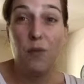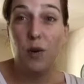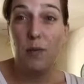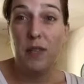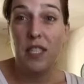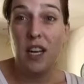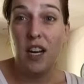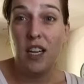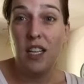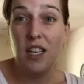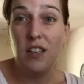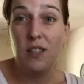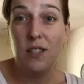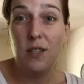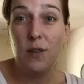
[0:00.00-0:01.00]
I will be talking to
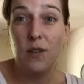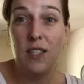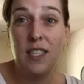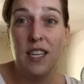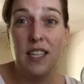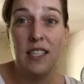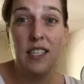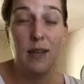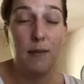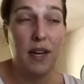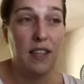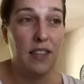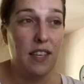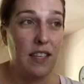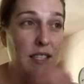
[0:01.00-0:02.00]
you soon, Stacy,
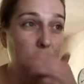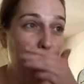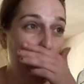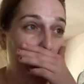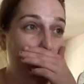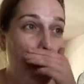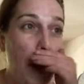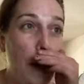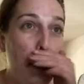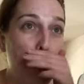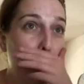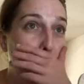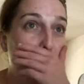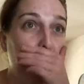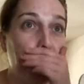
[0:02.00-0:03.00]
about this, but
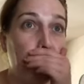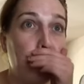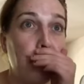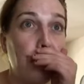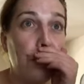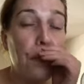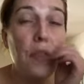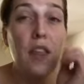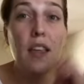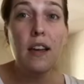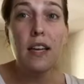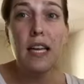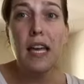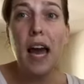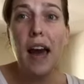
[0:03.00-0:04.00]
um,
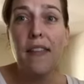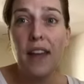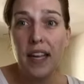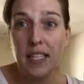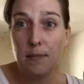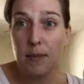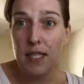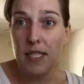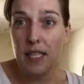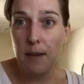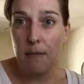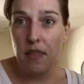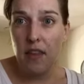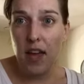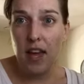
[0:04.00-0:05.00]
yeah, that's been
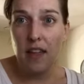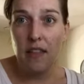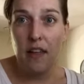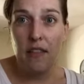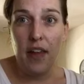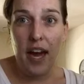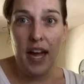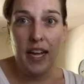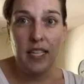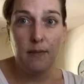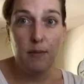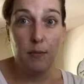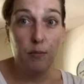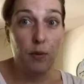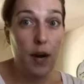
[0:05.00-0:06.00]
something that has
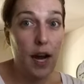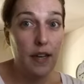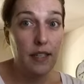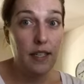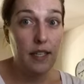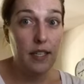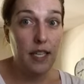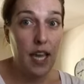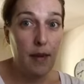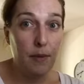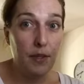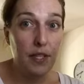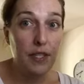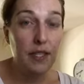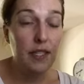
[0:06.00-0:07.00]
been brought to the table.